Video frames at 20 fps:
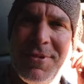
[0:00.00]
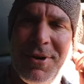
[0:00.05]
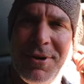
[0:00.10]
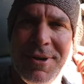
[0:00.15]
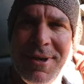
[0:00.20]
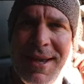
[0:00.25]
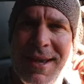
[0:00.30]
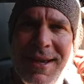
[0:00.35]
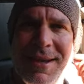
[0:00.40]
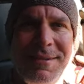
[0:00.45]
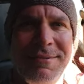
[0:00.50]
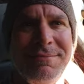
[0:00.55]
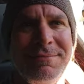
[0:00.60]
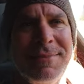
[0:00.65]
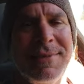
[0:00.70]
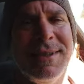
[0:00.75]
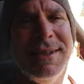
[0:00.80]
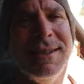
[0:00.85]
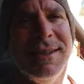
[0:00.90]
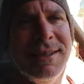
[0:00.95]
Okay.
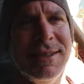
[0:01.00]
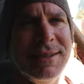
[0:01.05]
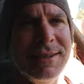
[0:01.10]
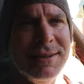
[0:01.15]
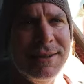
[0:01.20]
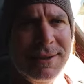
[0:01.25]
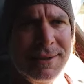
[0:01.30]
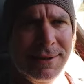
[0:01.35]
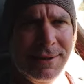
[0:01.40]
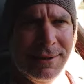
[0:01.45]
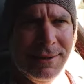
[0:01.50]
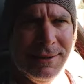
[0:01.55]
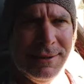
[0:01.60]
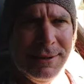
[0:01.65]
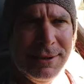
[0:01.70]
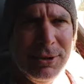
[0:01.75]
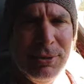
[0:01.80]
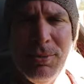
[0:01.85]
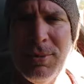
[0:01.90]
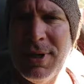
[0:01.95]

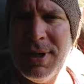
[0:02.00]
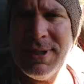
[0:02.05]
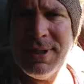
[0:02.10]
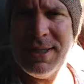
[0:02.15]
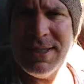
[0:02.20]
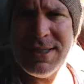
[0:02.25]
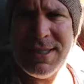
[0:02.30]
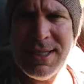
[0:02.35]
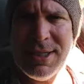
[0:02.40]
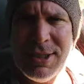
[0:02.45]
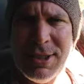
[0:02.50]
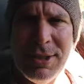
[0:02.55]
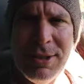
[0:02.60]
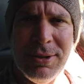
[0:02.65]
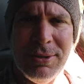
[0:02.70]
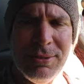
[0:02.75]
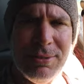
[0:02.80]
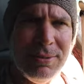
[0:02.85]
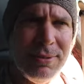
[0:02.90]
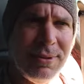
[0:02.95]
What does it
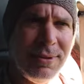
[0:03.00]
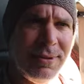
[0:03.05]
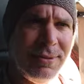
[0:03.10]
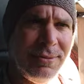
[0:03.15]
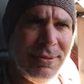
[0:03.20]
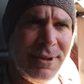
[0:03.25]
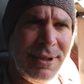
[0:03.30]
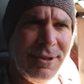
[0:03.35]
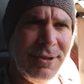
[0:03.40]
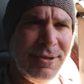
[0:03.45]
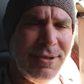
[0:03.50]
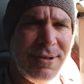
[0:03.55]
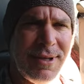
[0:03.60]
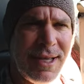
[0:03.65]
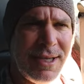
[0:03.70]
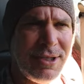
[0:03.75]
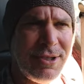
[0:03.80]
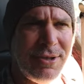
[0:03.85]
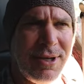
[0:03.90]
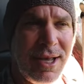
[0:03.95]
do when you do
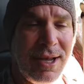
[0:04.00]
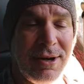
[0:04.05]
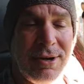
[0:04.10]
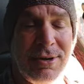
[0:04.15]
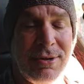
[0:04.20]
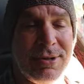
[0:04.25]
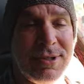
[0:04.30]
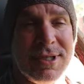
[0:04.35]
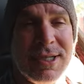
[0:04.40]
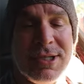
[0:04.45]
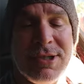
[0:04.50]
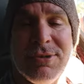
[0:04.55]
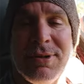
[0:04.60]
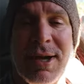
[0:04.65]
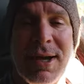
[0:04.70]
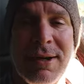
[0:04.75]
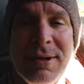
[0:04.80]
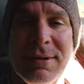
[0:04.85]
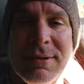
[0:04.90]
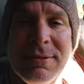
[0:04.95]
that to, I don't know, a sixth
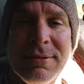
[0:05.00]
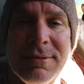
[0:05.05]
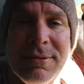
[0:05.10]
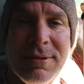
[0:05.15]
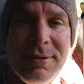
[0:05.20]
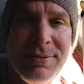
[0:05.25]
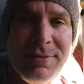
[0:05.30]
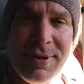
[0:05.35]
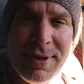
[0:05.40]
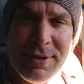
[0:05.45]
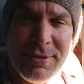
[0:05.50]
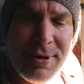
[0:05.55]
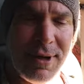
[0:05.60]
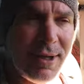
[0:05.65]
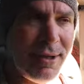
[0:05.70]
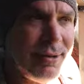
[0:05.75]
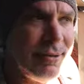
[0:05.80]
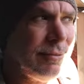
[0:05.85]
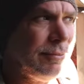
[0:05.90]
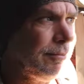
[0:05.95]
grader or a fifth
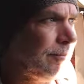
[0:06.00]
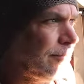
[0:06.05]
grader?